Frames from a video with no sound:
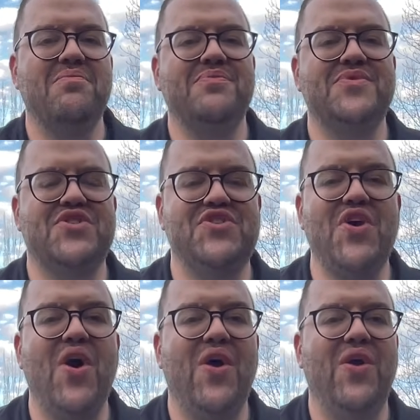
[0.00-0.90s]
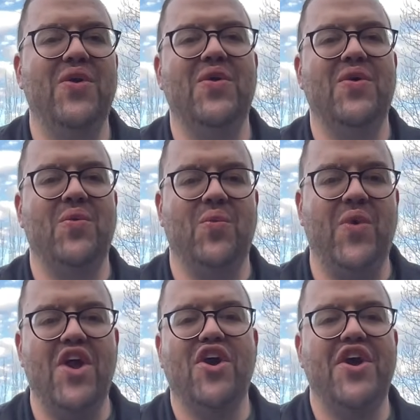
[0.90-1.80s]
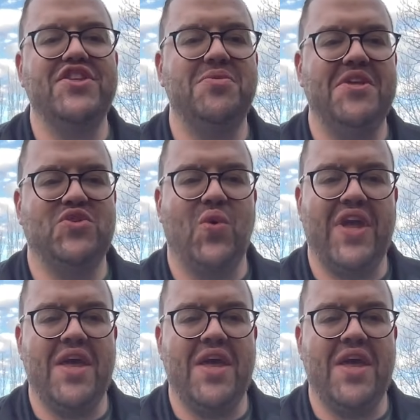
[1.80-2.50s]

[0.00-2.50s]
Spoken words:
So we are going to be talking